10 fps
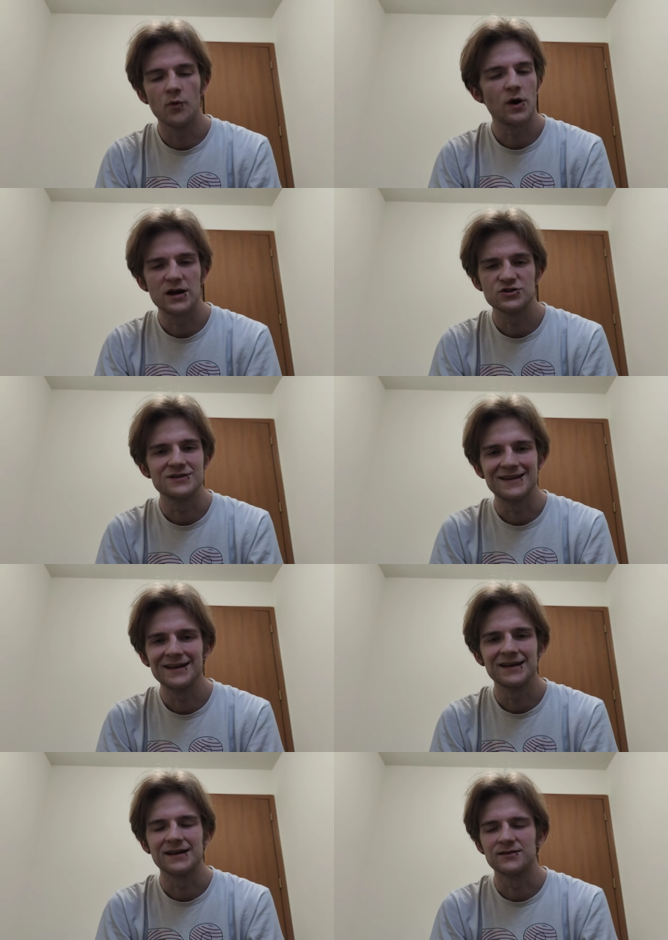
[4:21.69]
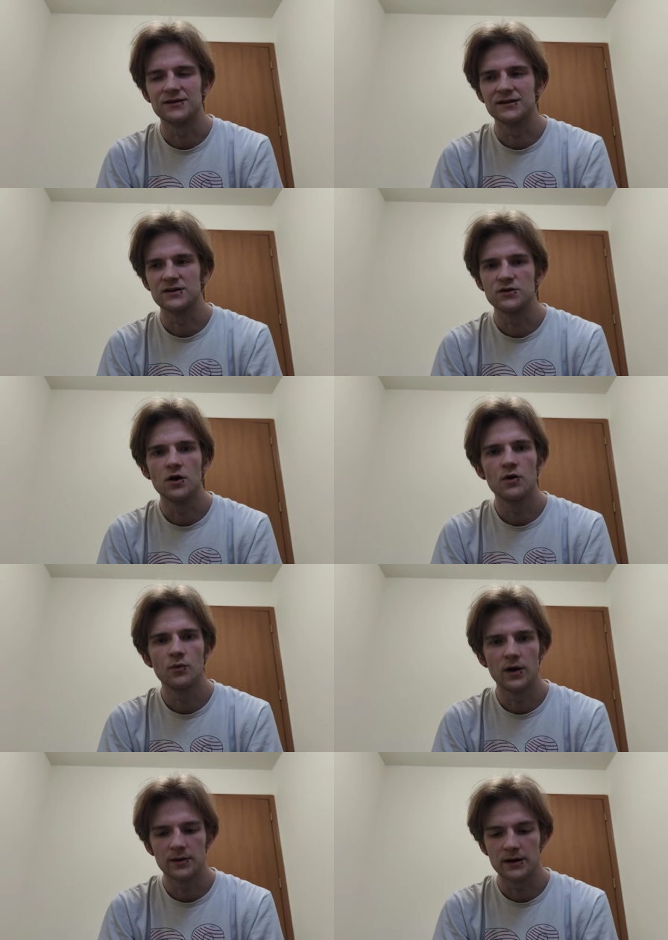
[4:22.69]
what we're actually getting and get to know
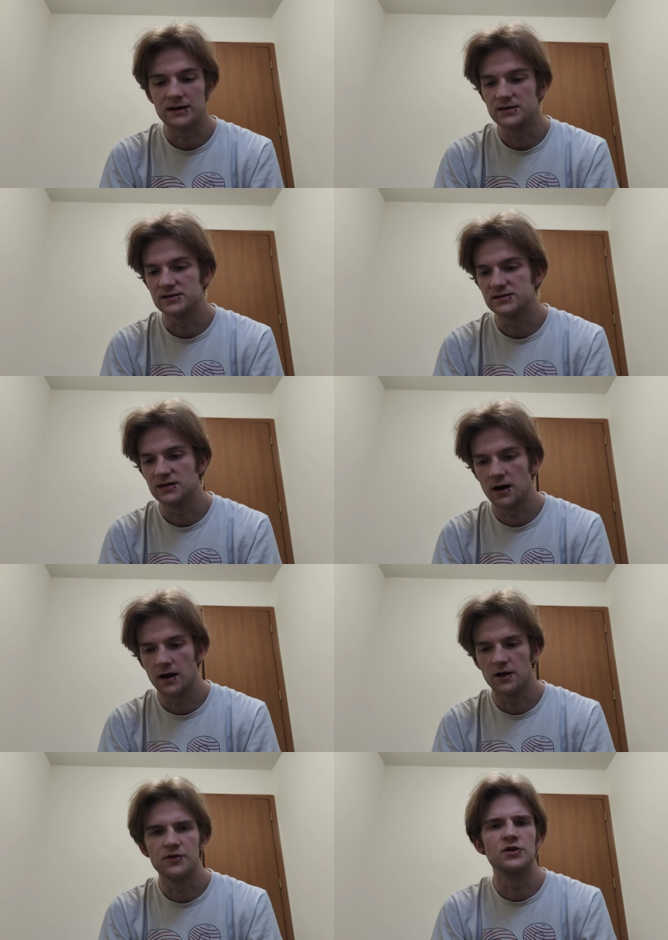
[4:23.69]
what is uh,